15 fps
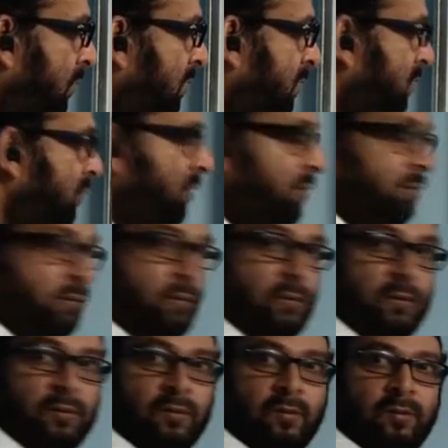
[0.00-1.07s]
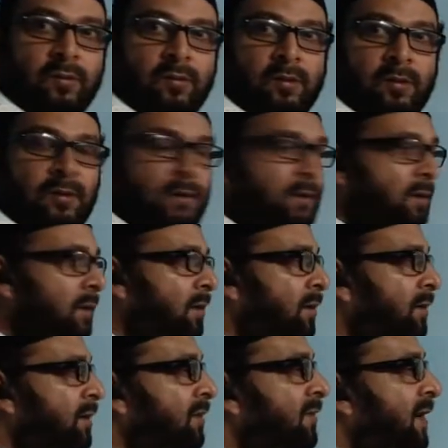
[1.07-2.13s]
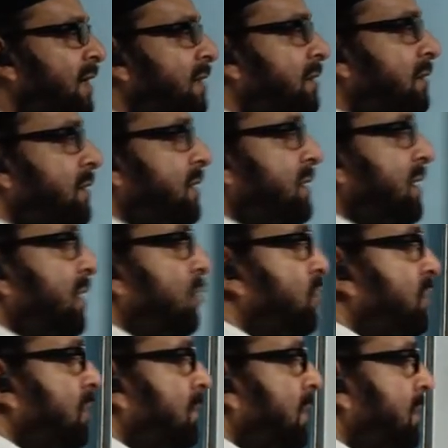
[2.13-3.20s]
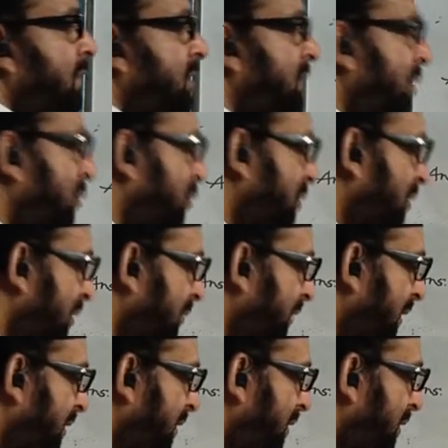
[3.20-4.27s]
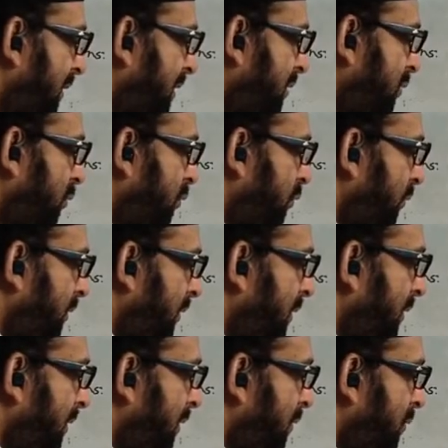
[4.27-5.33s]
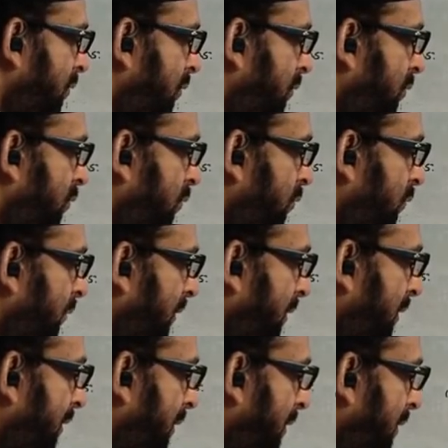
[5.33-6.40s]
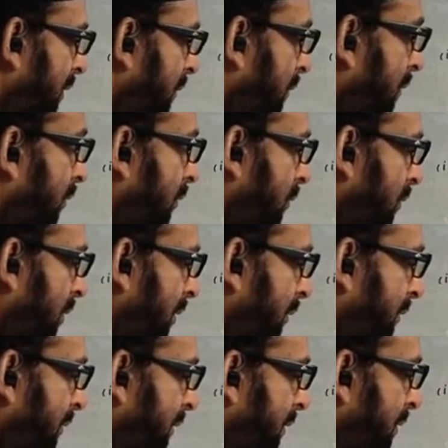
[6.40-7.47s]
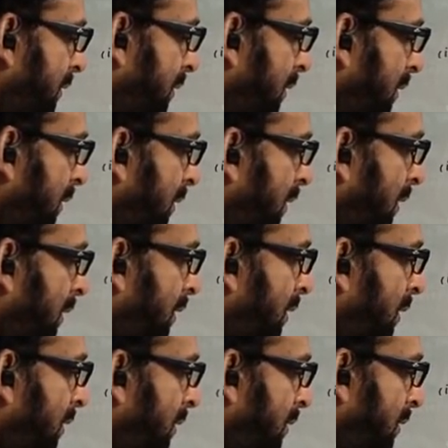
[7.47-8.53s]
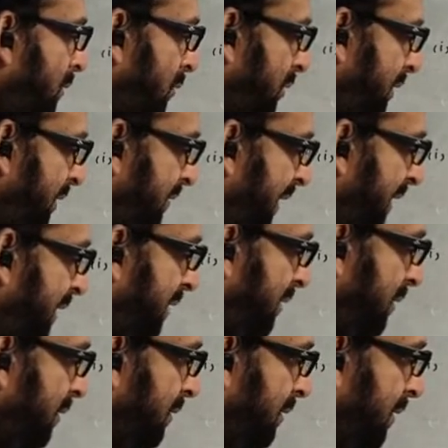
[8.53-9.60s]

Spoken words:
is equal to, divide this equation by this equation, dividing it 220 into 220 upon 100. You are dividing